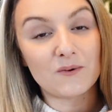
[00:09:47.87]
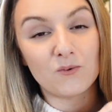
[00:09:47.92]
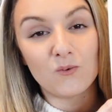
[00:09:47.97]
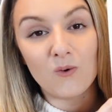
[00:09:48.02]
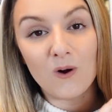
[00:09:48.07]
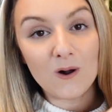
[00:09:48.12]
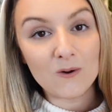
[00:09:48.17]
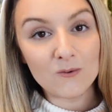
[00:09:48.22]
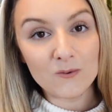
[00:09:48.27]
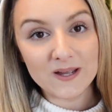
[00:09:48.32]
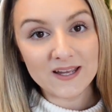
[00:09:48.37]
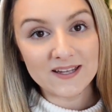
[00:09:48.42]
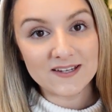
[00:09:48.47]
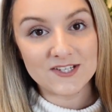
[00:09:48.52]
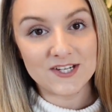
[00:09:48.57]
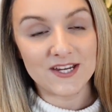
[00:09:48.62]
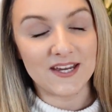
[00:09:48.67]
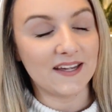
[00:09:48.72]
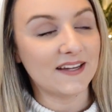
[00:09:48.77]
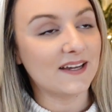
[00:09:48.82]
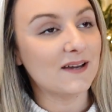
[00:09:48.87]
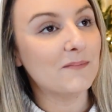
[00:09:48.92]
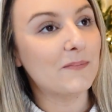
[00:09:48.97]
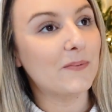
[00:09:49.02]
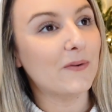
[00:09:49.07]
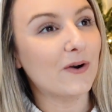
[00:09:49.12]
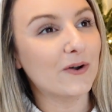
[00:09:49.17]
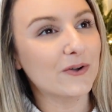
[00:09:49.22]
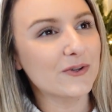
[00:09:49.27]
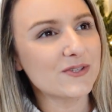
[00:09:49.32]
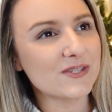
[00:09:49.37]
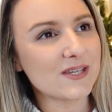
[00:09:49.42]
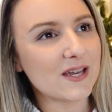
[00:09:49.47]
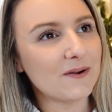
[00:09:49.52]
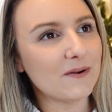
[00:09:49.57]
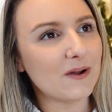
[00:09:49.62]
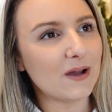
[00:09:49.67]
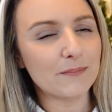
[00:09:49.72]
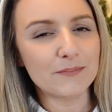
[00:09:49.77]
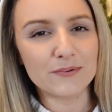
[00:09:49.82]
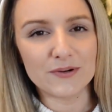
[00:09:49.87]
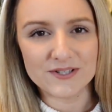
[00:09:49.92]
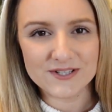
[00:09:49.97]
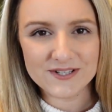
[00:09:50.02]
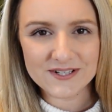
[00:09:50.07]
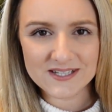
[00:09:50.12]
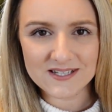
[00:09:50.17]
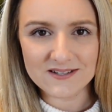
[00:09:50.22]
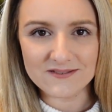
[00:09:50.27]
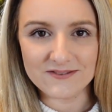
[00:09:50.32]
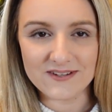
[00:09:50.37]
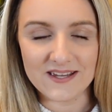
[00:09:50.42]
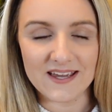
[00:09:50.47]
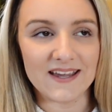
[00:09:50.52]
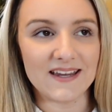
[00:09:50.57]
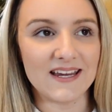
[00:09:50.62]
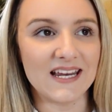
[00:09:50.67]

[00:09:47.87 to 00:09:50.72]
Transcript: What a weird year, but also a productive year.